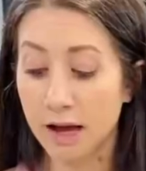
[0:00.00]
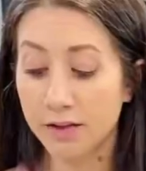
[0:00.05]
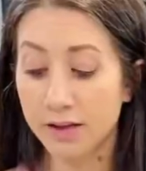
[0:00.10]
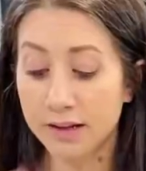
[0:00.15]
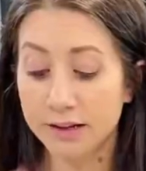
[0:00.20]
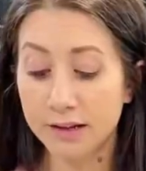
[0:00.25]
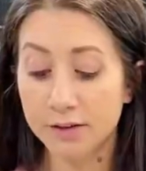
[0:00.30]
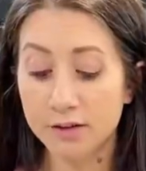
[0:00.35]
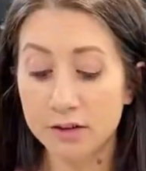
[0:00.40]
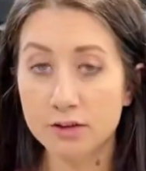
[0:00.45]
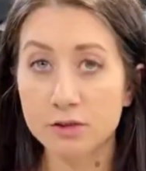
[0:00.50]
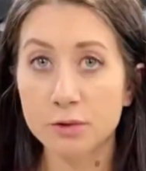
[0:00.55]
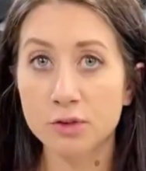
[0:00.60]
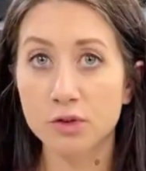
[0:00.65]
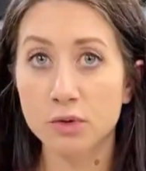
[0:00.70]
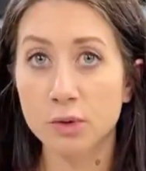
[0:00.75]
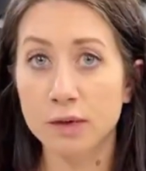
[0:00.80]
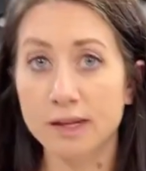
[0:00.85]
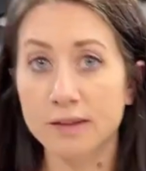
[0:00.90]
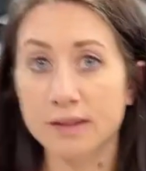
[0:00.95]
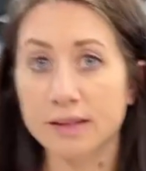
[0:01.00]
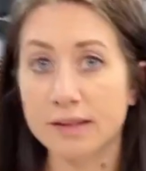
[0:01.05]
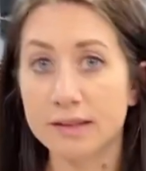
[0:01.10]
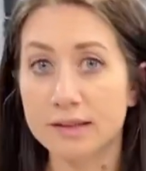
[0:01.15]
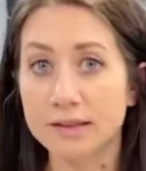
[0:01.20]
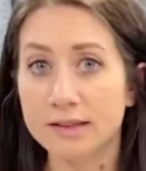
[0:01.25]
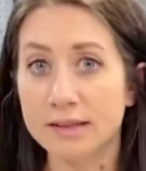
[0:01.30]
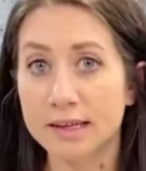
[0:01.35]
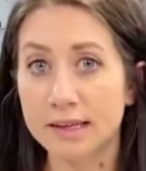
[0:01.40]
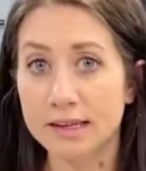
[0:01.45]
the difference between
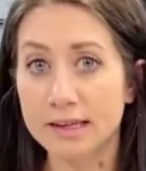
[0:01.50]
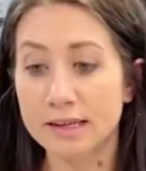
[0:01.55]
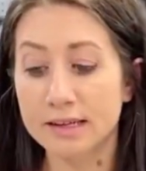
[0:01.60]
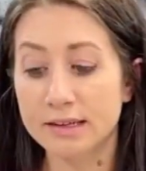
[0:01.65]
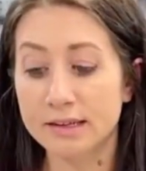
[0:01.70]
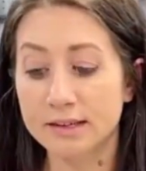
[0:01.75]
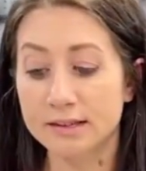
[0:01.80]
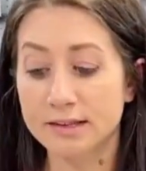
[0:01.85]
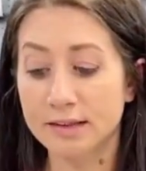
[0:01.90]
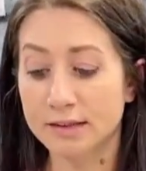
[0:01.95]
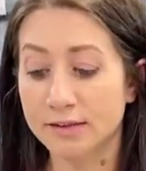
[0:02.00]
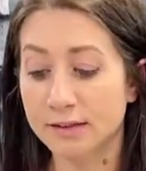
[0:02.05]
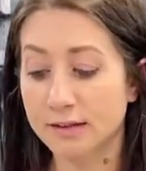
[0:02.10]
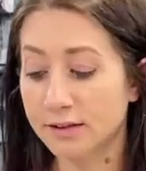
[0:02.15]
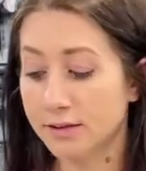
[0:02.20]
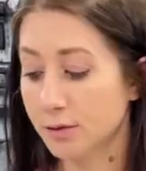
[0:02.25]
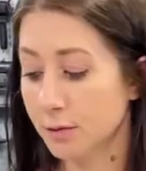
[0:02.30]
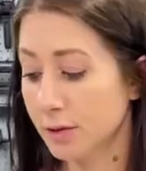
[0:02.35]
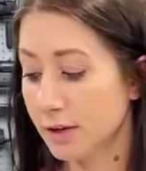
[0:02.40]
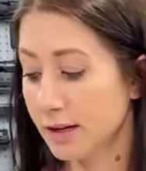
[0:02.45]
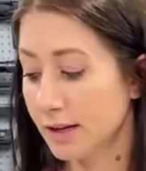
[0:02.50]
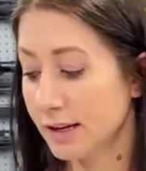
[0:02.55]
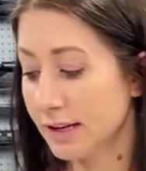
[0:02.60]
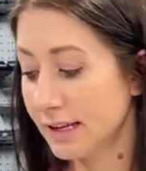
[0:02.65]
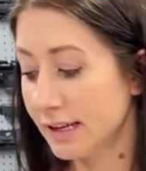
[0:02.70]
these is this one